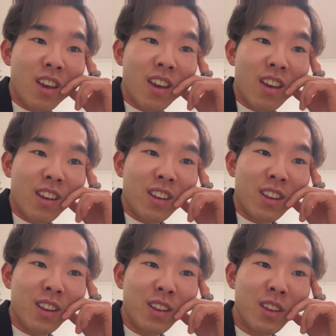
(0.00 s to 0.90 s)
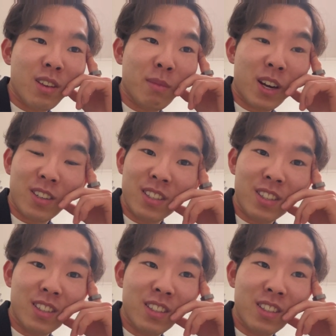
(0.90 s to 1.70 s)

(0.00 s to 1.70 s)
And my answer